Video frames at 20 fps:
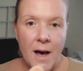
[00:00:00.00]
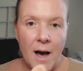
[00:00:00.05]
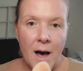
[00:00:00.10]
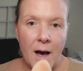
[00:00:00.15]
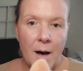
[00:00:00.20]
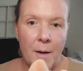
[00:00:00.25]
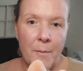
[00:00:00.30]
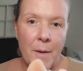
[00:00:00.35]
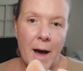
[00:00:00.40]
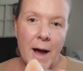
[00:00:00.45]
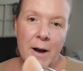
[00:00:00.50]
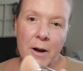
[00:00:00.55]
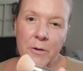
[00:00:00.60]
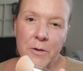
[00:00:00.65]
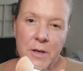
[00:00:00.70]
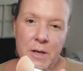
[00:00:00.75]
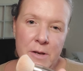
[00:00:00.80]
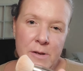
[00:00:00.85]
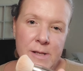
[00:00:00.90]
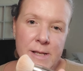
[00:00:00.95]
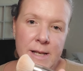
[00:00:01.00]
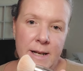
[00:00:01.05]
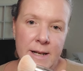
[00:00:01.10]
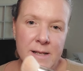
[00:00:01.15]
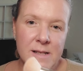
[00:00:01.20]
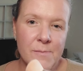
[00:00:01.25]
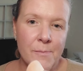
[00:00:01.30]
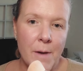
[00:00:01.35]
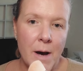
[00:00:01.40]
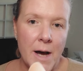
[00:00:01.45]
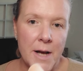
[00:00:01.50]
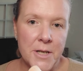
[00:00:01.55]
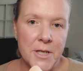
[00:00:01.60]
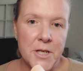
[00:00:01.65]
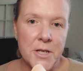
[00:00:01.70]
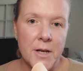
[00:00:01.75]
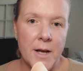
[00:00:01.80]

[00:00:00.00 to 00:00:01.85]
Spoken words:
I don't use it as much.